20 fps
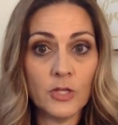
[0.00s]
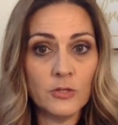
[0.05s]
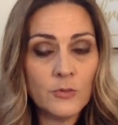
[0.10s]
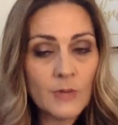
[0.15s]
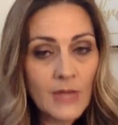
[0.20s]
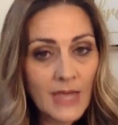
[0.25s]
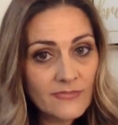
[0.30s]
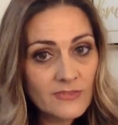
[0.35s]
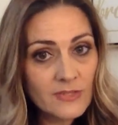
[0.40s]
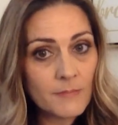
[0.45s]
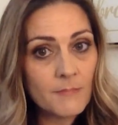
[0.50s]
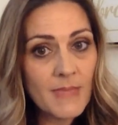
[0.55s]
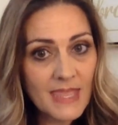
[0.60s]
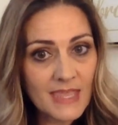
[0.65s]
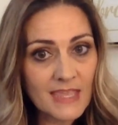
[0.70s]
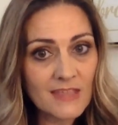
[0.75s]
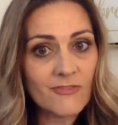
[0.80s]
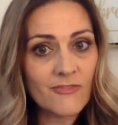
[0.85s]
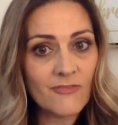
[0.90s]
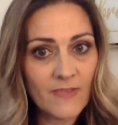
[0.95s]
You have to
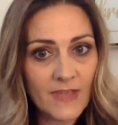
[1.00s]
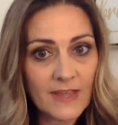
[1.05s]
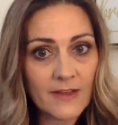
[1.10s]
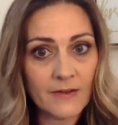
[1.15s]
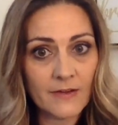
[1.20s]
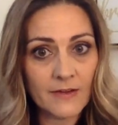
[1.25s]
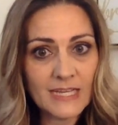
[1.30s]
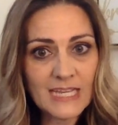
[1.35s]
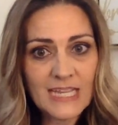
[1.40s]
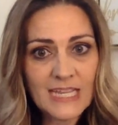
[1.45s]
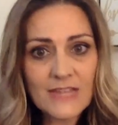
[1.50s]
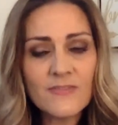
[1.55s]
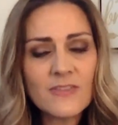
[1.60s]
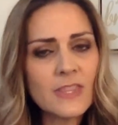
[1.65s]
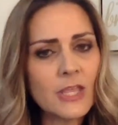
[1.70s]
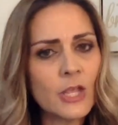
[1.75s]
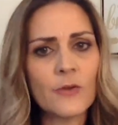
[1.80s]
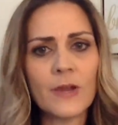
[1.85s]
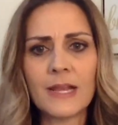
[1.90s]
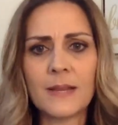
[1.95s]
make it fair. And even
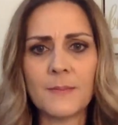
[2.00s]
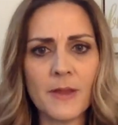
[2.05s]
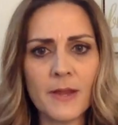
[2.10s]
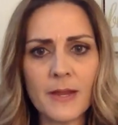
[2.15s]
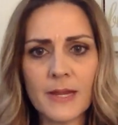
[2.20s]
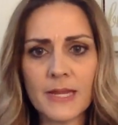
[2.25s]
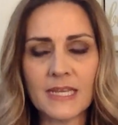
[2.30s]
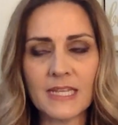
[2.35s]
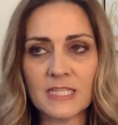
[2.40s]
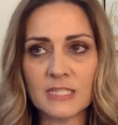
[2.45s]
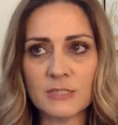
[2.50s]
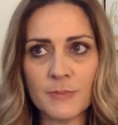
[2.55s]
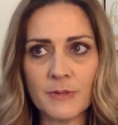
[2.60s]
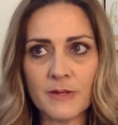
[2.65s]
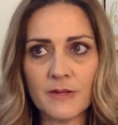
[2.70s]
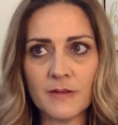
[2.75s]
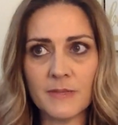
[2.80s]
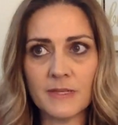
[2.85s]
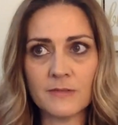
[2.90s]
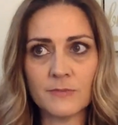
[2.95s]
the Great American
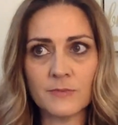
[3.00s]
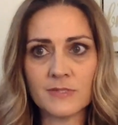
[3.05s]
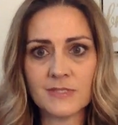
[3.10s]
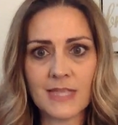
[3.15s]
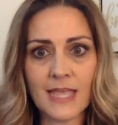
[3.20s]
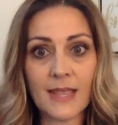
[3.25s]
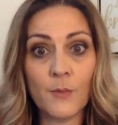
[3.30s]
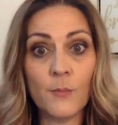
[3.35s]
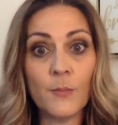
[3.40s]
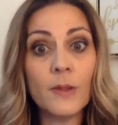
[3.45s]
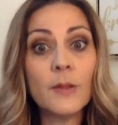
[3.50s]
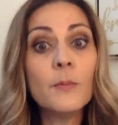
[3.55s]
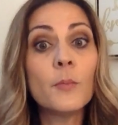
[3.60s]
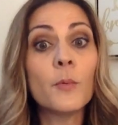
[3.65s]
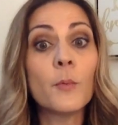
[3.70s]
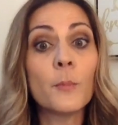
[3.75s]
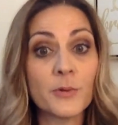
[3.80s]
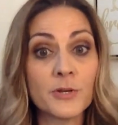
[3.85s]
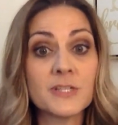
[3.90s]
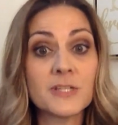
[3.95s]
Experiment was like, we
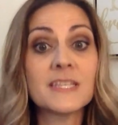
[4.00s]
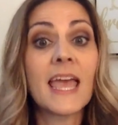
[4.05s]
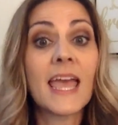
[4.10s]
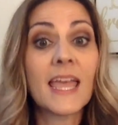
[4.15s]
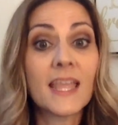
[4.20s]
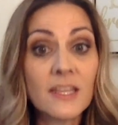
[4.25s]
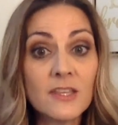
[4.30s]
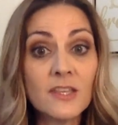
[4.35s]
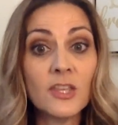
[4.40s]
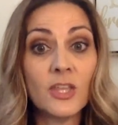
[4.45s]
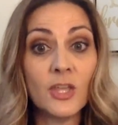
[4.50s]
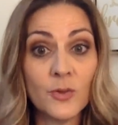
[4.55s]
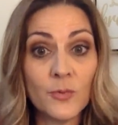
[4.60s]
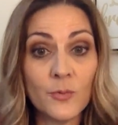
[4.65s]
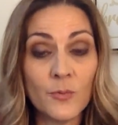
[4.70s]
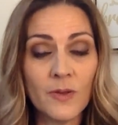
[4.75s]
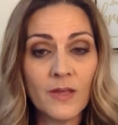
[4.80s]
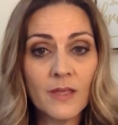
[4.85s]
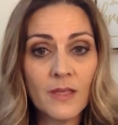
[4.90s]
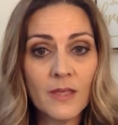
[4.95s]
will protect you.
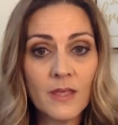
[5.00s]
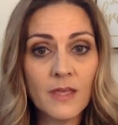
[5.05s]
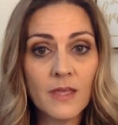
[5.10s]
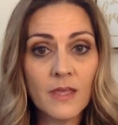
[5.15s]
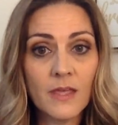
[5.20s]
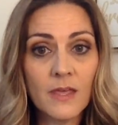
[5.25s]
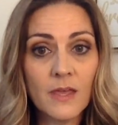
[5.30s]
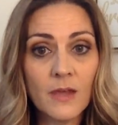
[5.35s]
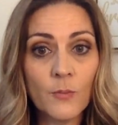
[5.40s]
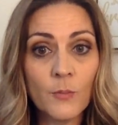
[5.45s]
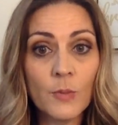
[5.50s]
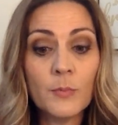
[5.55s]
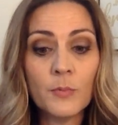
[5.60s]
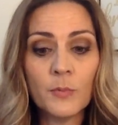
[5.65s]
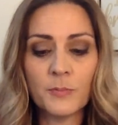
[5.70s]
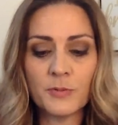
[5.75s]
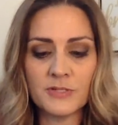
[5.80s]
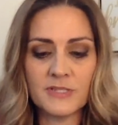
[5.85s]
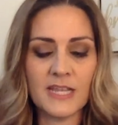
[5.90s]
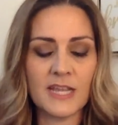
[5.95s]
We
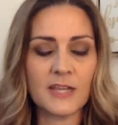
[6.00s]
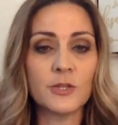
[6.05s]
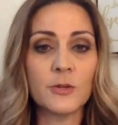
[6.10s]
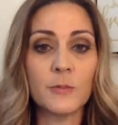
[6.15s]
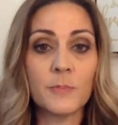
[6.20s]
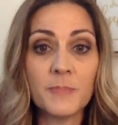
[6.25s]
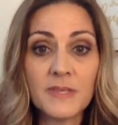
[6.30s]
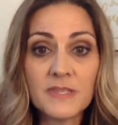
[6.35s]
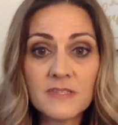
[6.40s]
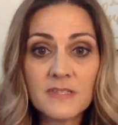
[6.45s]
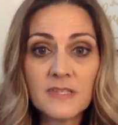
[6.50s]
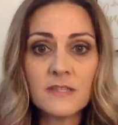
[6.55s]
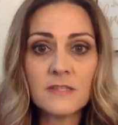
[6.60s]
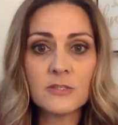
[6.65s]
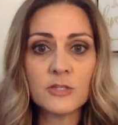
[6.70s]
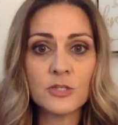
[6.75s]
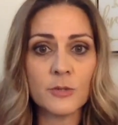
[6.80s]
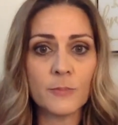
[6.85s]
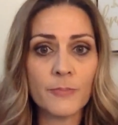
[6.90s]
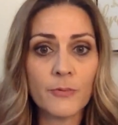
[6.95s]
will protect your
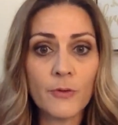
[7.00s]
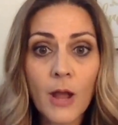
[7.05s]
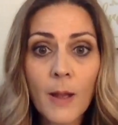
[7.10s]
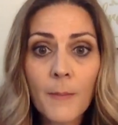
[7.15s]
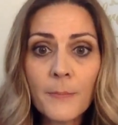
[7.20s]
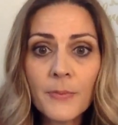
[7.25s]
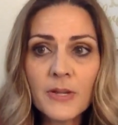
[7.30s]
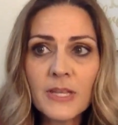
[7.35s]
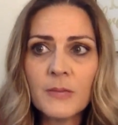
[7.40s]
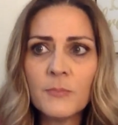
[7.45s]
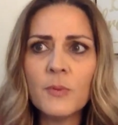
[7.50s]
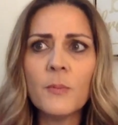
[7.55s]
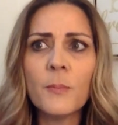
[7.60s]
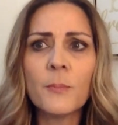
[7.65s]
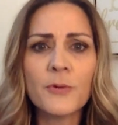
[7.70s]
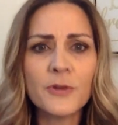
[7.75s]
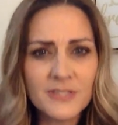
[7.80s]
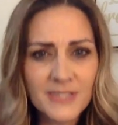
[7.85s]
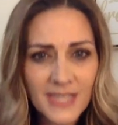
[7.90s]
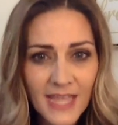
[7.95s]
business, your property. We will
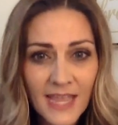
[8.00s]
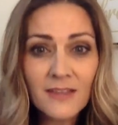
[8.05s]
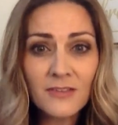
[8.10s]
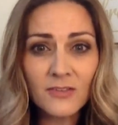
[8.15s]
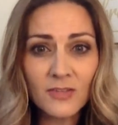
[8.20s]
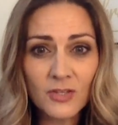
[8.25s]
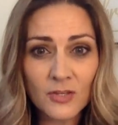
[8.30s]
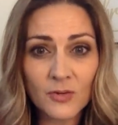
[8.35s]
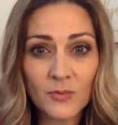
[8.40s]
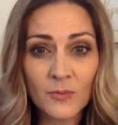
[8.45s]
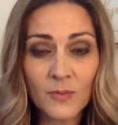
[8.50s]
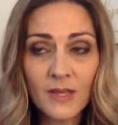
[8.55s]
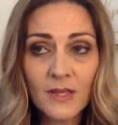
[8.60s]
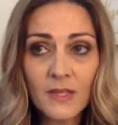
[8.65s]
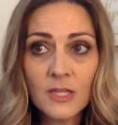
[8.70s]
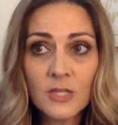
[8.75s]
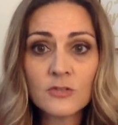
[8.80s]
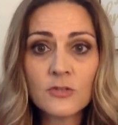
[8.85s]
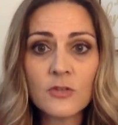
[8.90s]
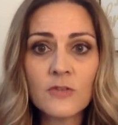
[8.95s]
protect you
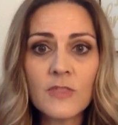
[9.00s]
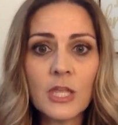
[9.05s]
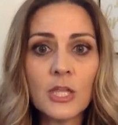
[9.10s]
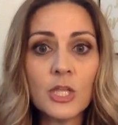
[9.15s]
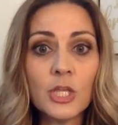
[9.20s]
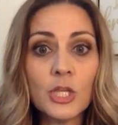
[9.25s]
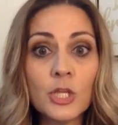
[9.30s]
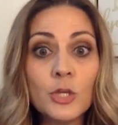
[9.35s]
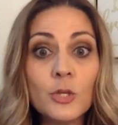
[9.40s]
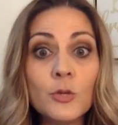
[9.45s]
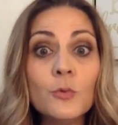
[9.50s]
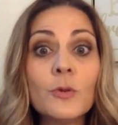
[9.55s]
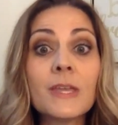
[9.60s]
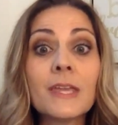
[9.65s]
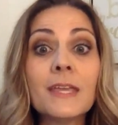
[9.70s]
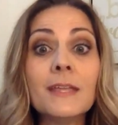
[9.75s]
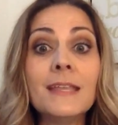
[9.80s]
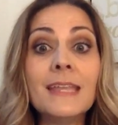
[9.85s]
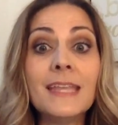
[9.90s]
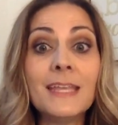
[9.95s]
so that you
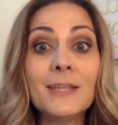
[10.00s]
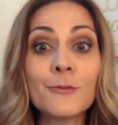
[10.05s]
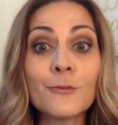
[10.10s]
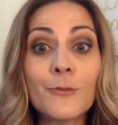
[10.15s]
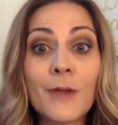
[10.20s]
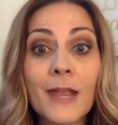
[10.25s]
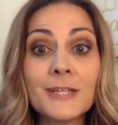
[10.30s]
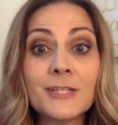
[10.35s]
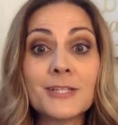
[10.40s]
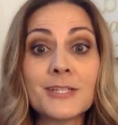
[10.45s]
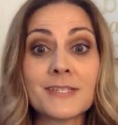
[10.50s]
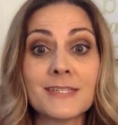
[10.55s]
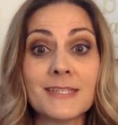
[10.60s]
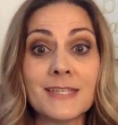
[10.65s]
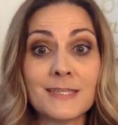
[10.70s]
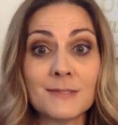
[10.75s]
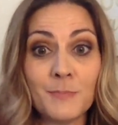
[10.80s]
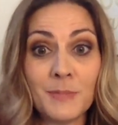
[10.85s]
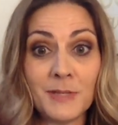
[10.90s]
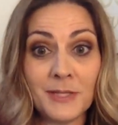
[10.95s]
can in
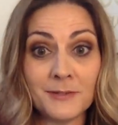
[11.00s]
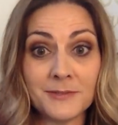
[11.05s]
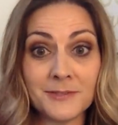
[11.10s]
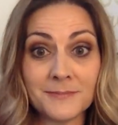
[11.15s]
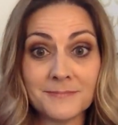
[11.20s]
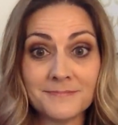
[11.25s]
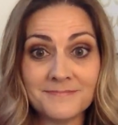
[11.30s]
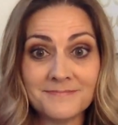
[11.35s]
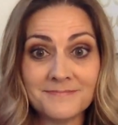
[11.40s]
righteousness build.